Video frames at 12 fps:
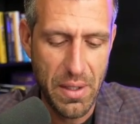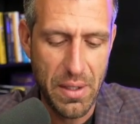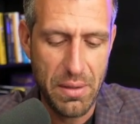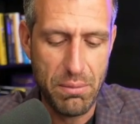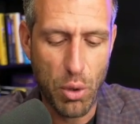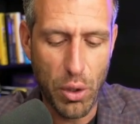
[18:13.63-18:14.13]

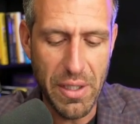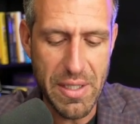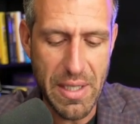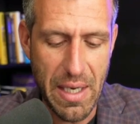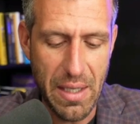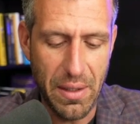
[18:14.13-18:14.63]
Morgan
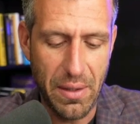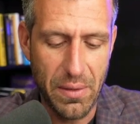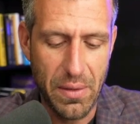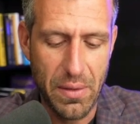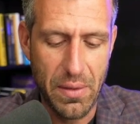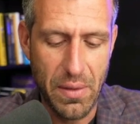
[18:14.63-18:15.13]
Stanley.
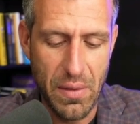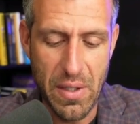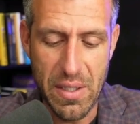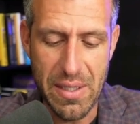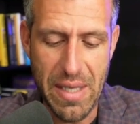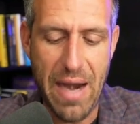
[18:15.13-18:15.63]

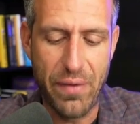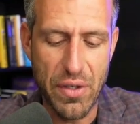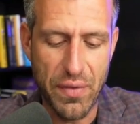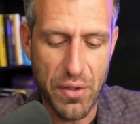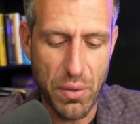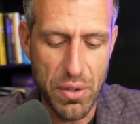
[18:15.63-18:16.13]
This is
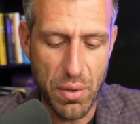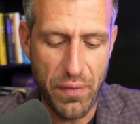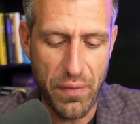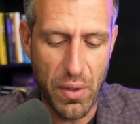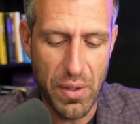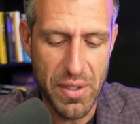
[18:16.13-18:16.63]
average for
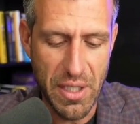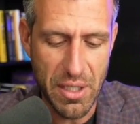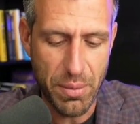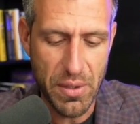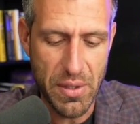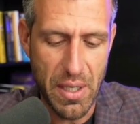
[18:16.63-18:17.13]
2024.
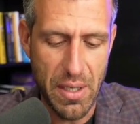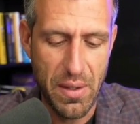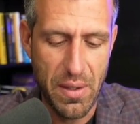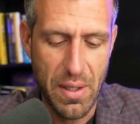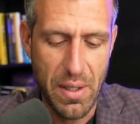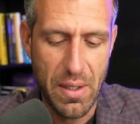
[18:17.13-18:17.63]
Six percent.
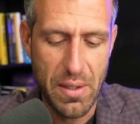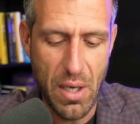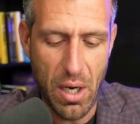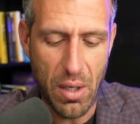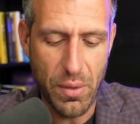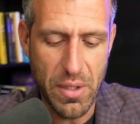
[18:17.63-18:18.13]

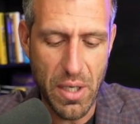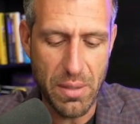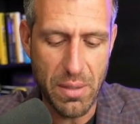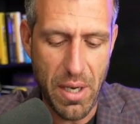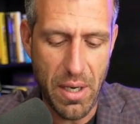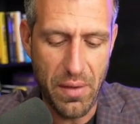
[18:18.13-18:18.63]
NAR. We talked
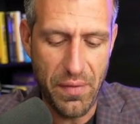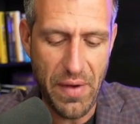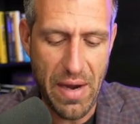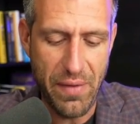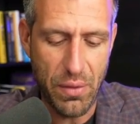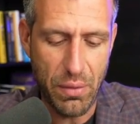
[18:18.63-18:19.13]
about it.
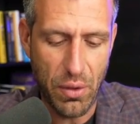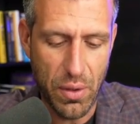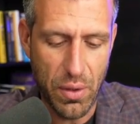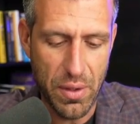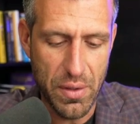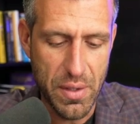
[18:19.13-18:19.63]
Five and three
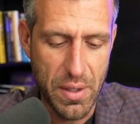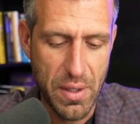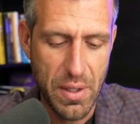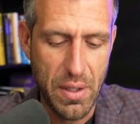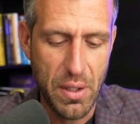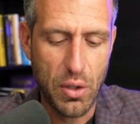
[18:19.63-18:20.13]
quarters.
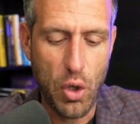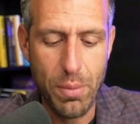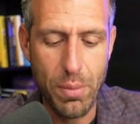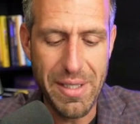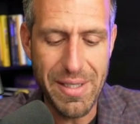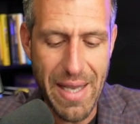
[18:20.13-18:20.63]

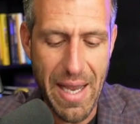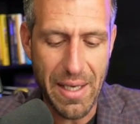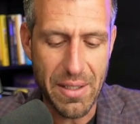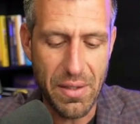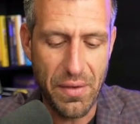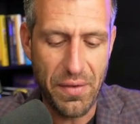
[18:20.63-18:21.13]
Goldman
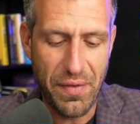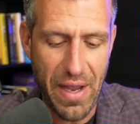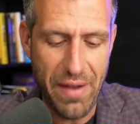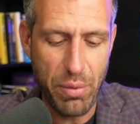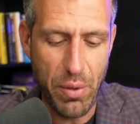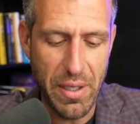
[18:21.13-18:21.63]
Sachs
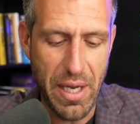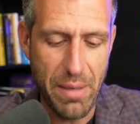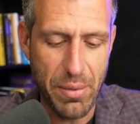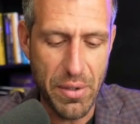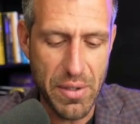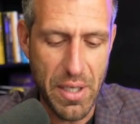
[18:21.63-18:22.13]
five point
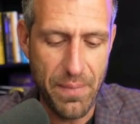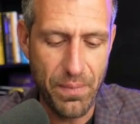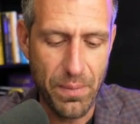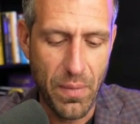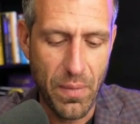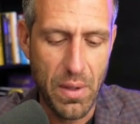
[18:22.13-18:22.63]
nine percent.
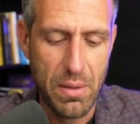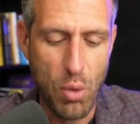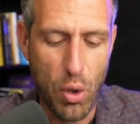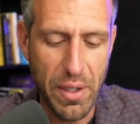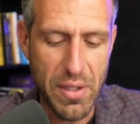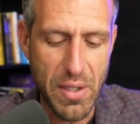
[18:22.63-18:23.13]

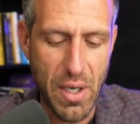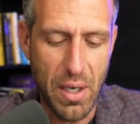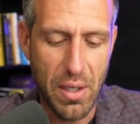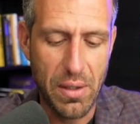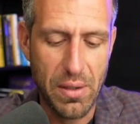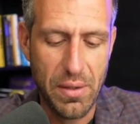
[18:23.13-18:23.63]

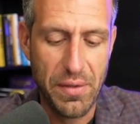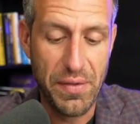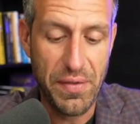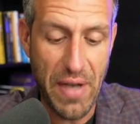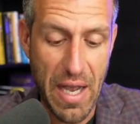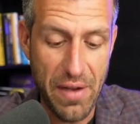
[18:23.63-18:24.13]
Morningstar
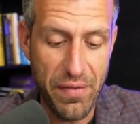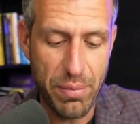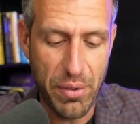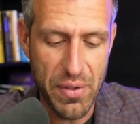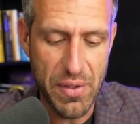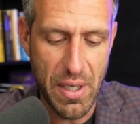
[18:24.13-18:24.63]
five
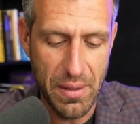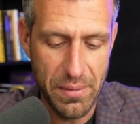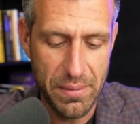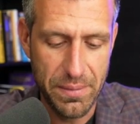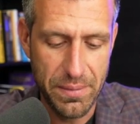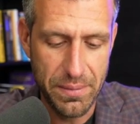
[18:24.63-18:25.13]
percent.
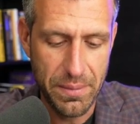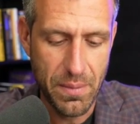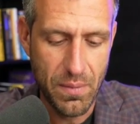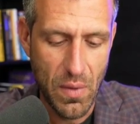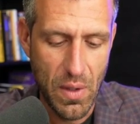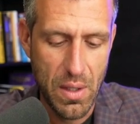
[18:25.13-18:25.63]

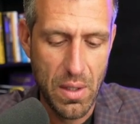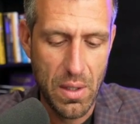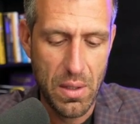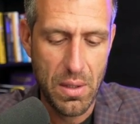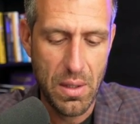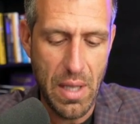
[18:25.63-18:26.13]

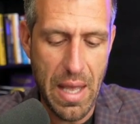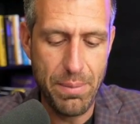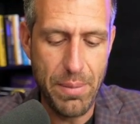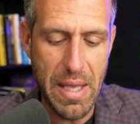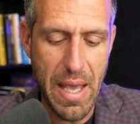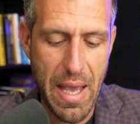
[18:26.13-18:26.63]

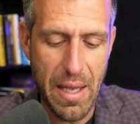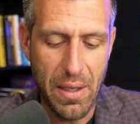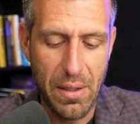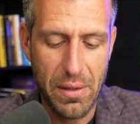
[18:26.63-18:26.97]
MBA